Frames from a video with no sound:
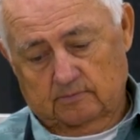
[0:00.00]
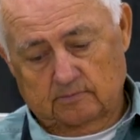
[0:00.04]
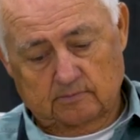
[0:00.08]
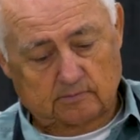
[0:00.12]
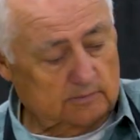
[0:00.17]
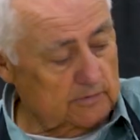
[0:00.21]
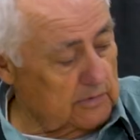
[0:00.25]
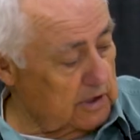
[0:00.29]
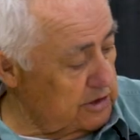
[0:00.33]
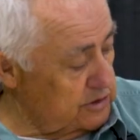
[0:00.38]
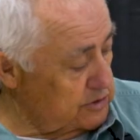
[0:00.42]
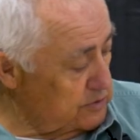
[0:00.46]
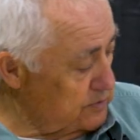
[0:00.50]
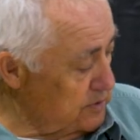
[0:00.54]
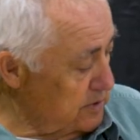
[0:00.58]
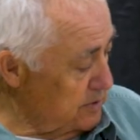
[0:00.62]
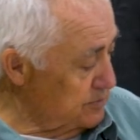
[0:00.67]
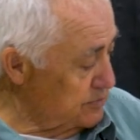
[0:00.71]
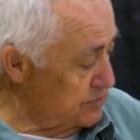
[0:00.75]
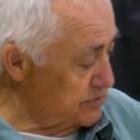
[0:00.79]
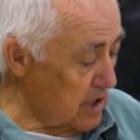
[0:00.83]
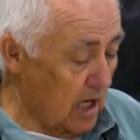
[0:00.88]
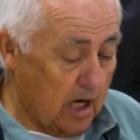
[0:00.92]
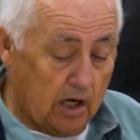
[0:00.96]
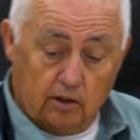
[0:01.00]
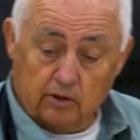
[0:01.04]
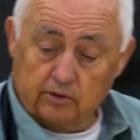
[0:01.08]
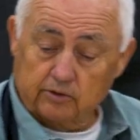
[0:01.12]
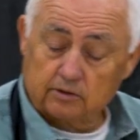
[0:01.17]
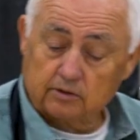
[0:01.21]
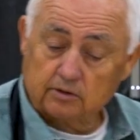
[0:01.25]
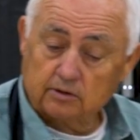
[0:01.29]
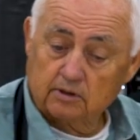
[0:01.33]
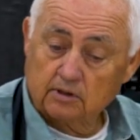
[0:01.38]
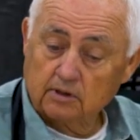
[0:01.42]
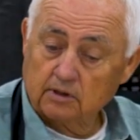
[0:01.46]
mushroom sauce.
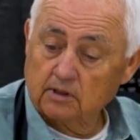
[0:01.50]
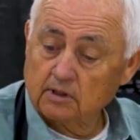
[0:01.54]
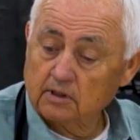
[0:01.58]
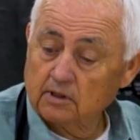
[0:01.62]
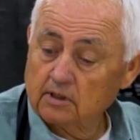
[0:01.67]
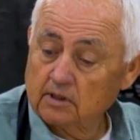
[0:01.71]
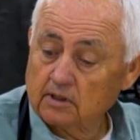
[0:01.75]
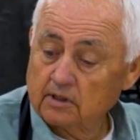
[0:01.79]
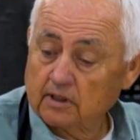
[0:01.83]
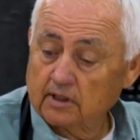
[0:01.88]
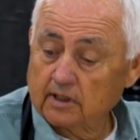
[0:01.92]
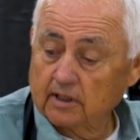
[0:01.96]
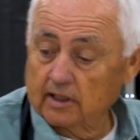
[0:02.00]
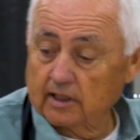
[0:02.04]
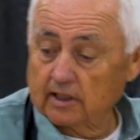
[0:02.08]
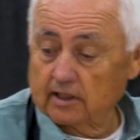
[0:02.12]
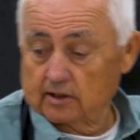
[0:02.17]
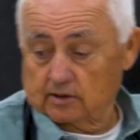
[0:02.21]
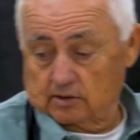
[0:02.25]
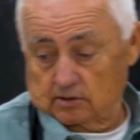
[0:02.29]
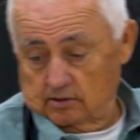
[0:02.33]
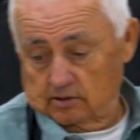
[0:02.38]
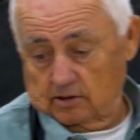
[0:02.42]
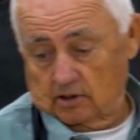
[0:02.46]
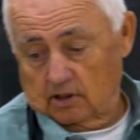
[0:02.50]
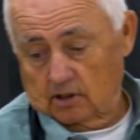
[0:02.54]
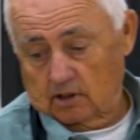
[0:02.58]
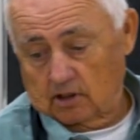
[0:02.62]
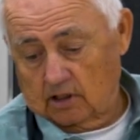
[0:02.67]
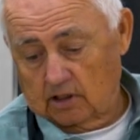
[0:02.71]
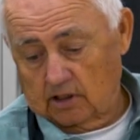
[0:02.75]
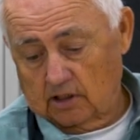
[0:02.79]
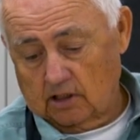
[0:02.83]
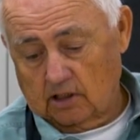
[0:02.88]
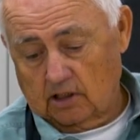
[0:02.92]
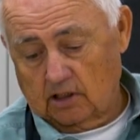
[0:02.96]
And
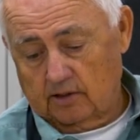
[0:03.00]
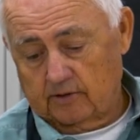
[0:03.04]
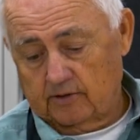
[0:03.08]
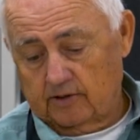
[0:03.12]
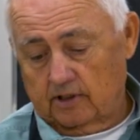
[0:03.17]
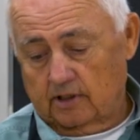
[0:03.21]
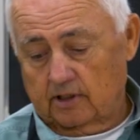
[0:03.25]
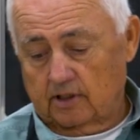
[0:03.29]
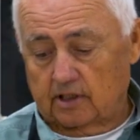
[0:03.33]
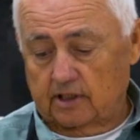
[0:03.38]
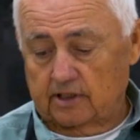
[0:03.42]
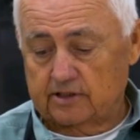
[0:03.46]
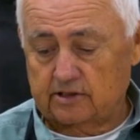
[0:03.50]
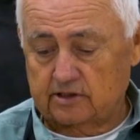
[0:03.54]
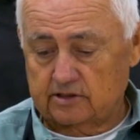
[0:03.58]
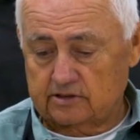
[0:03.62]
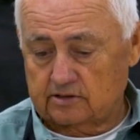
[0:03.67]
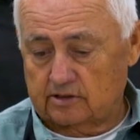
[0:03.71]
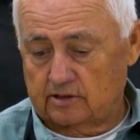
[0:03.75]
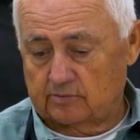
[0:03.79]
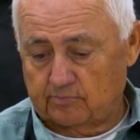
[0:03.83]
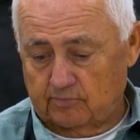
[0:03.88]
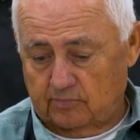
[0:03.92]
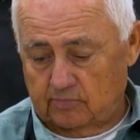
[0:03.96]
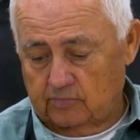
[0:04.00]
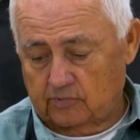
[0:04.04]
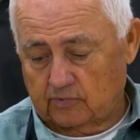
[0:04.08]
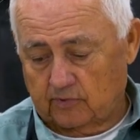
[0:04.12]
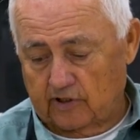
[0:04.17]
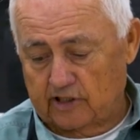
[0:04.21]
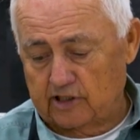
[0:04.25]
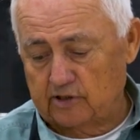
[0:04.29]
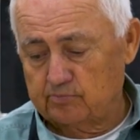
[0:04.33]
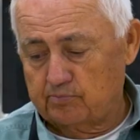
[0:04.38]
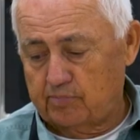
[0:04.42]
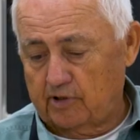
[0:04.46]
the onions and
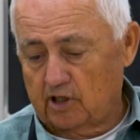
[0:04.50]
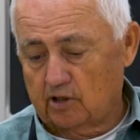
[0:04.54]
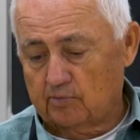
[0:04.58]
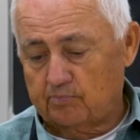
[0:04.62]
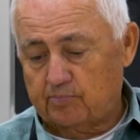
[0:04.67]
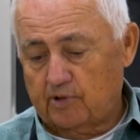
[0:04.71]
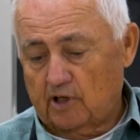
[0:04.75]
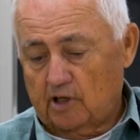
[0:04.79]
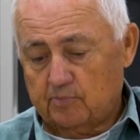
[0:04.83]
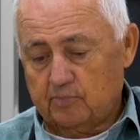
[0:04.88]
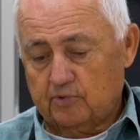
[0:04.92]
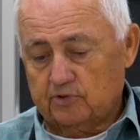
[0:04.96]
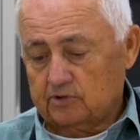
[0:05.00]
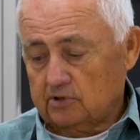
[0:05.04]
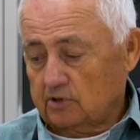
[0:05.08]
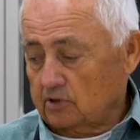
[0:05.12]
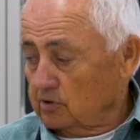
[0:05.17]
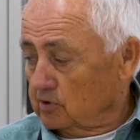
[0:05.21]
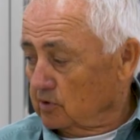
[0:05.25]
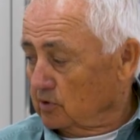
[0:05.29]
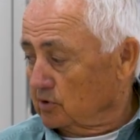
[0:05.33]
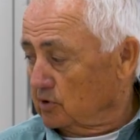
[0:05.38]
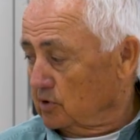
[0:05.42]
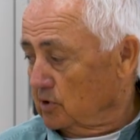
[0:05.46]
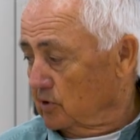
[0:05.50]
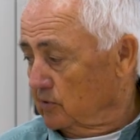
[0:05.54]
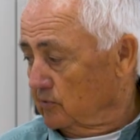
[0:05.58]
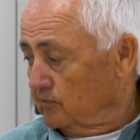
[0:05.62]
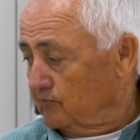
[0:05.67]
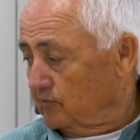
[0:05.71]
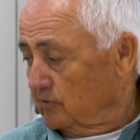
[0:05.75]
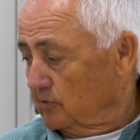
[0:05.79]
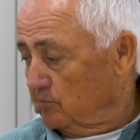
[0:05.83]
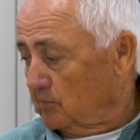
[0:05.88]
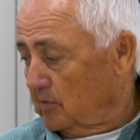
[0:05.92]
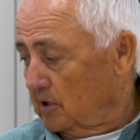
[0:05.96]
green bell peppers are going to go
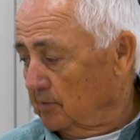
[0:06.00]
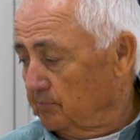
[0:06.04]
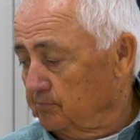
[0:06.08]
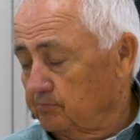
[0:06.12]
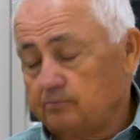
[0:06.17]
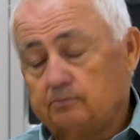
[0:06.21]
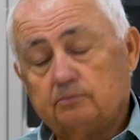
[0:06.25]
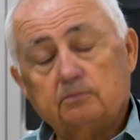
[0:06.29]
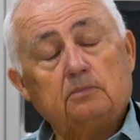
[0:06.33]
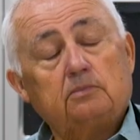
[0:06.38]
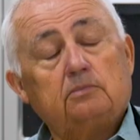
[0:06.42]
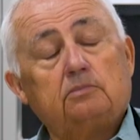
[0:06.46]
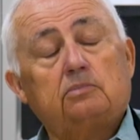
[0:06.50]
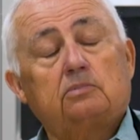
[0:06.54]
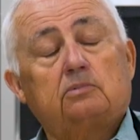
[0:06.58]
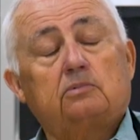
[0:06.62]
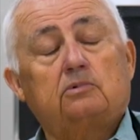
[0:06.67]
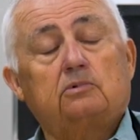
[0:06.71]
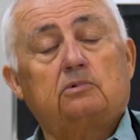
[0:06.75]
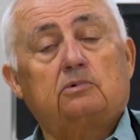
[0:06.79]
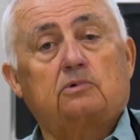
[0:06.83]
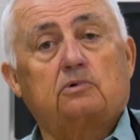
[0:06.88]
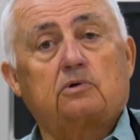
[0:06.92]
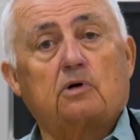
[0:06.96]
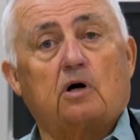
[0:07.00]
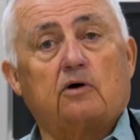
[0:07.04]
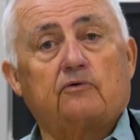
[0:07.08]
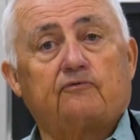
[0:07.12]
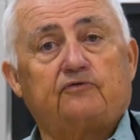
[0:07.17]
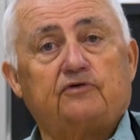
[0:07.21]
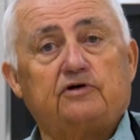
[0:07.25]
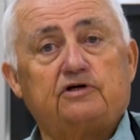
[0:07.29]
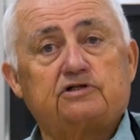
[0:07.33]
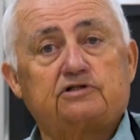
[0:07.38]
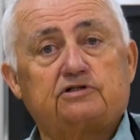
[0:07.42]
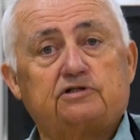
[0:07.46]
for my
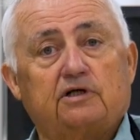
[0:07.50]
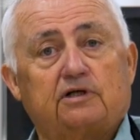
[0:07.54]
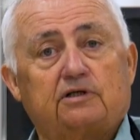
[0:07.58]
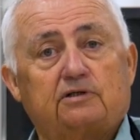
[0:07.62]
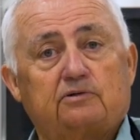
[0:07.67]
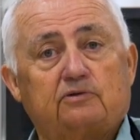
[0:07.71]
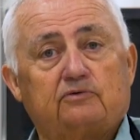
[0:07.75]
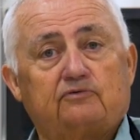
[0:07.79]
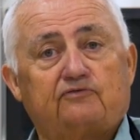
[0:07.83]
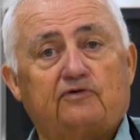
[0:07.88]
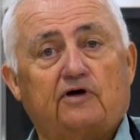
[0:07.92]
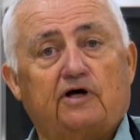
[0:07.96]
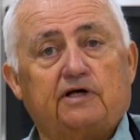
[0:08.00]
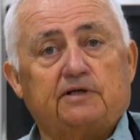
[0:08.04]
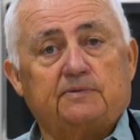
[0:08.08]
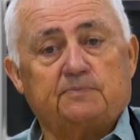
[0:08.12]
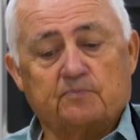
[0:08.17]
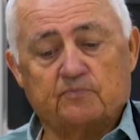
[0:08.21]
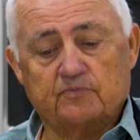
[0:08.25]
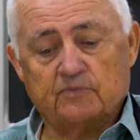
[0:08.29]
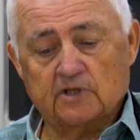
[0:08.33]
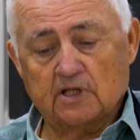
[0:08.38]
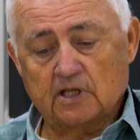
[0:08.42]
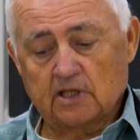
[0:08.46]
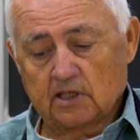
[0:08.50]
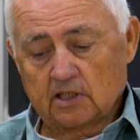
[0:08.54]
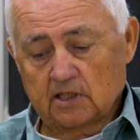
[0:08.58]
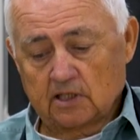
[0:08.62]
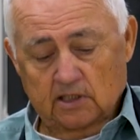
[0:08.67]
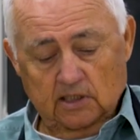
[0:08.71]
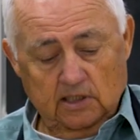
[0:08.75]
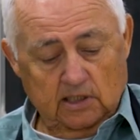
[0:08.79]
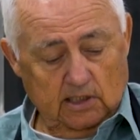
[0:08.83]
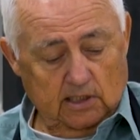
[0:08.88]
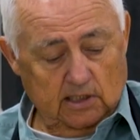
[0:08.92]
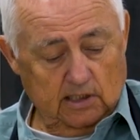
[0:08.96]
crawfish etouffee.
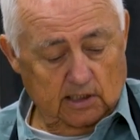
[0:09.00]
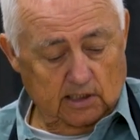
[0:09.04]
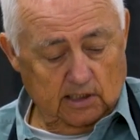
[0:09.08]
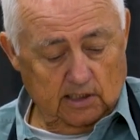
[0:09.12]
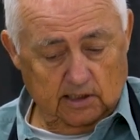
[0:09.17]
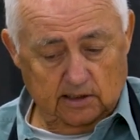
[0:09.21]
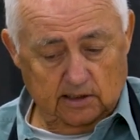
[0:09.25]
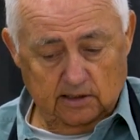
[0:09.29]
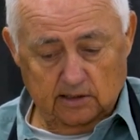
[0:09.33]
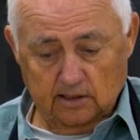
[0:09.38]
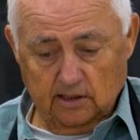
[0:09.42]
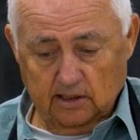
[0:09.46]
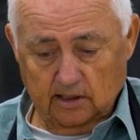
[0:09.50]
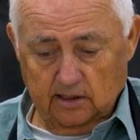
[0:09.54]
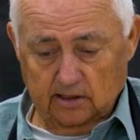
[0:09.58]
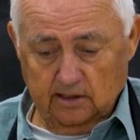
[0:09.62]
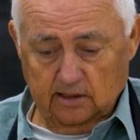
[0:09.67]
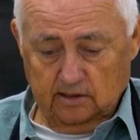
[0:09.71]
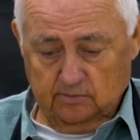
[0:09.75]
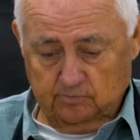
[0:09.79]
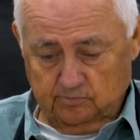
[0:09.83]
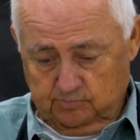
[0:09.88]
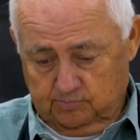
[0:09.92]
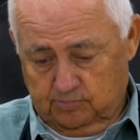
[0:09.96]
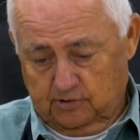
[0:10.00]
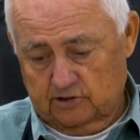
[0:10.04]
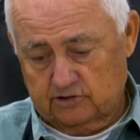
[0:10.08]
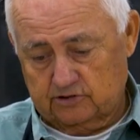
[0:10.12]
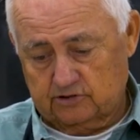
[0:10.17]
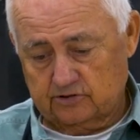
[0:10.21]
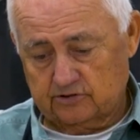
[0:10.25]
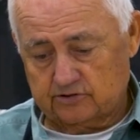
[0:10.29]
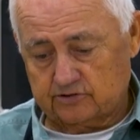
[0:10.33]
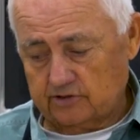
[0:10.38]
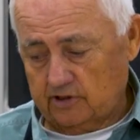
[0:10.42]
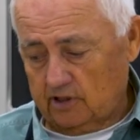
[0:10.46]
And then plus
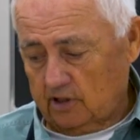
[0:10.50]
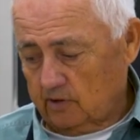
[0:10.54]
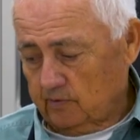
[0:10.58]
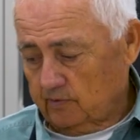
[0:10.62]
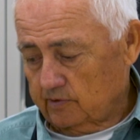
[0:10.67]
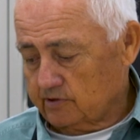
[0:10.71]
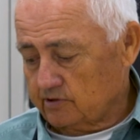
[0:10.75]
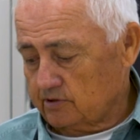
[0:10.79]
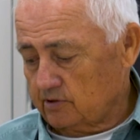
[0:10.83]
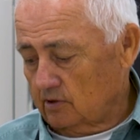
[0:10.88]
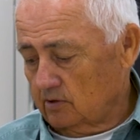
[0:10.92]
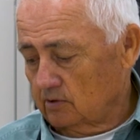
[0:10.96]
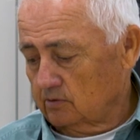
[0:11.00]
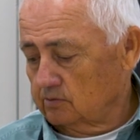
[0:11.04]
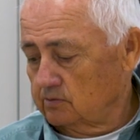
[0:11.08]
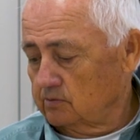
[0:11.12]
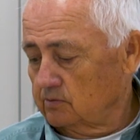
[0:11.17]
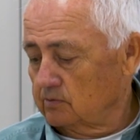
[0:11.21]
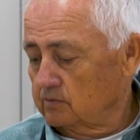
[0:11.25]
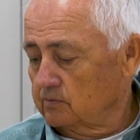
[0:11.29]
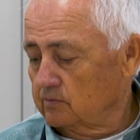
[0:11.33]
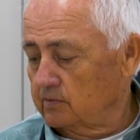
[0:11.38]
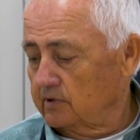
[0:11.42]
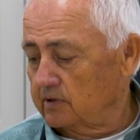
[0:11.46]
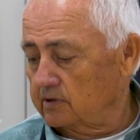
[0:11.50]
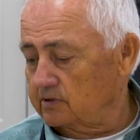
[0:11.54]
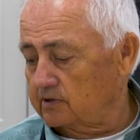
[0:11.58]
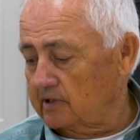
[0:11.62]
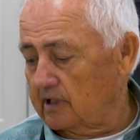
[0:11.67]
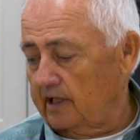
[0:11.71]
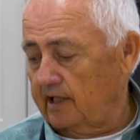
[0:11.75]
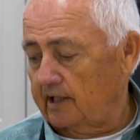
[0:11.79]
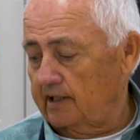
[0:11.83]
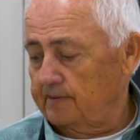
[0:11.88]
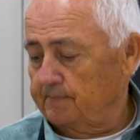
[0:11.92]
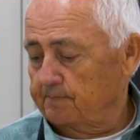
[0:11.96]
the celery. So with
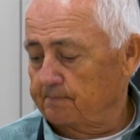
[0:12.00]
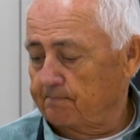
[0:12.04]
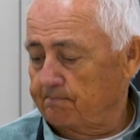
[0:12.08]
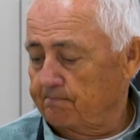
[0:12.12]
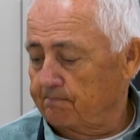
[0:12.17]
that,